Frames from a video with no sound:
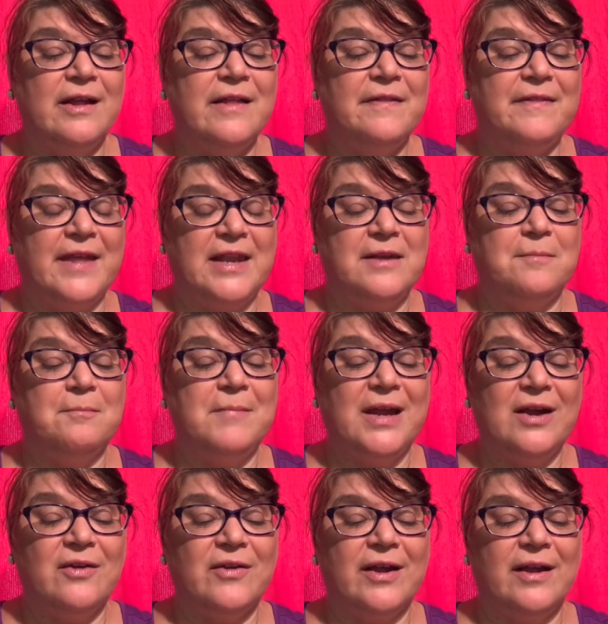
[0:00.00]
Then
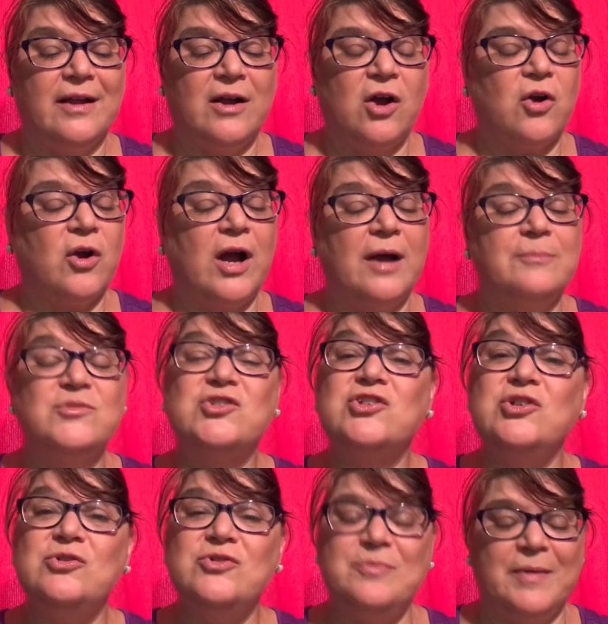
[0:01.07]

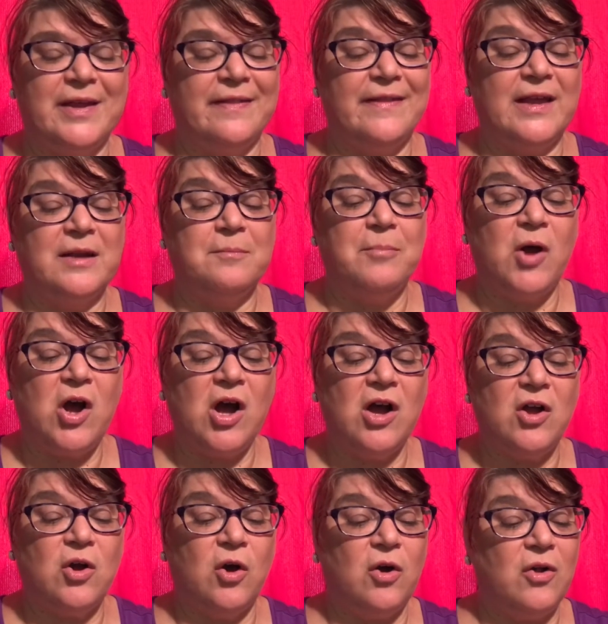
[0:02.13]
then Pa
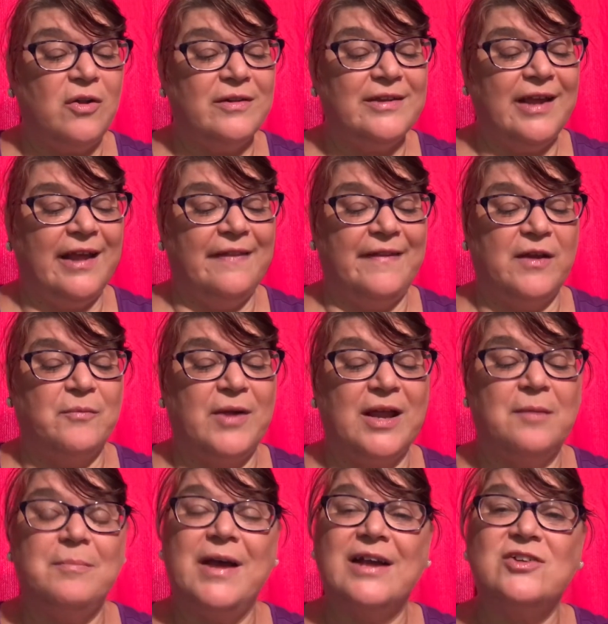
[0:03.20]
called, and they
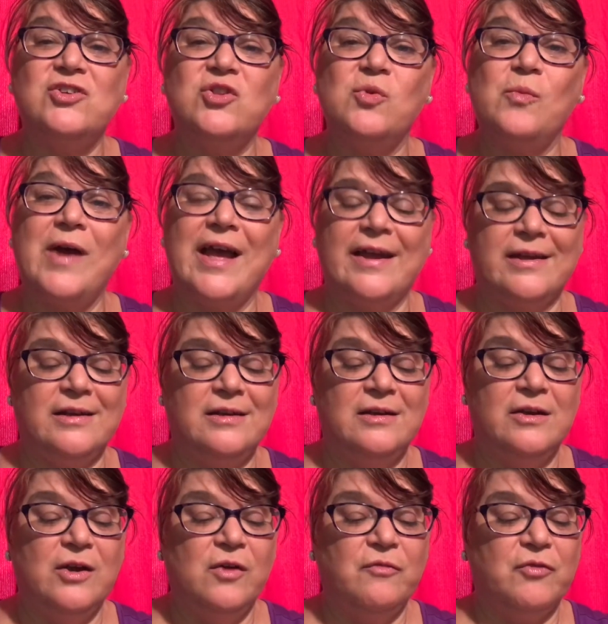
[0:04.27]
ran back to the wagon,
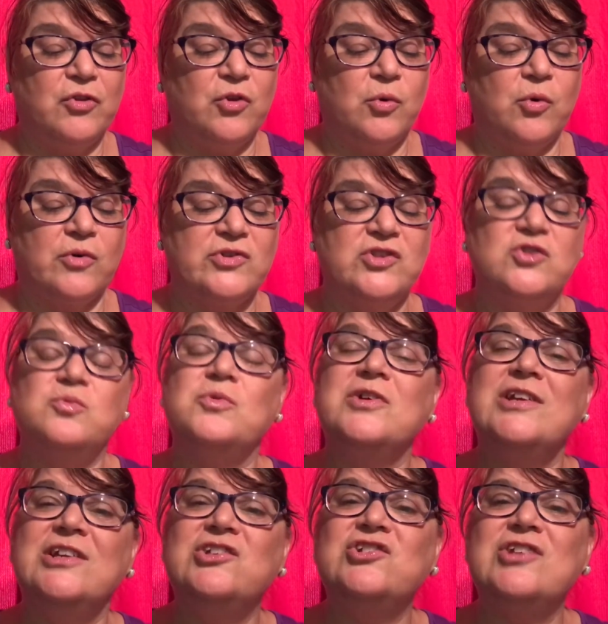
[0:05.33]
for the horses were
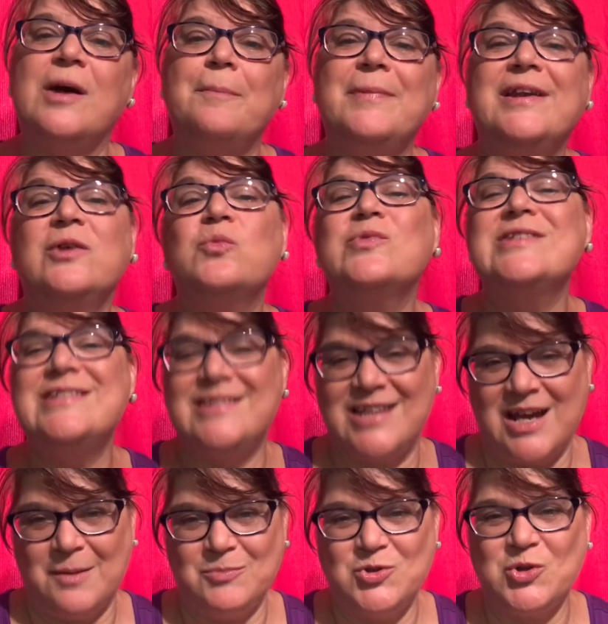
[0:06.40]
hitched up, and it was
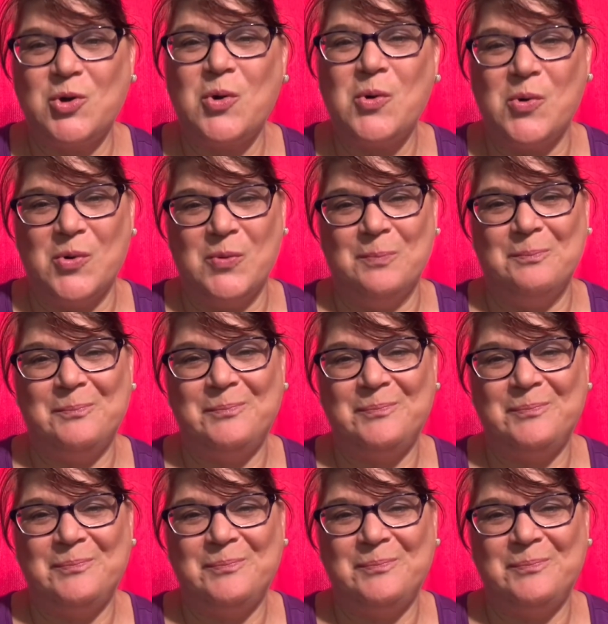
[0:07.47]
time to go home.